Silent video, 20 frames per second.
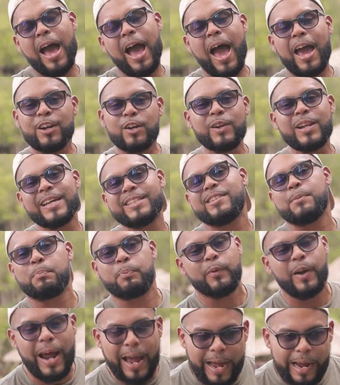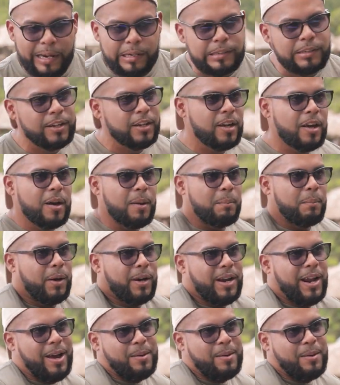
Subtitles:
I don't like to brag, but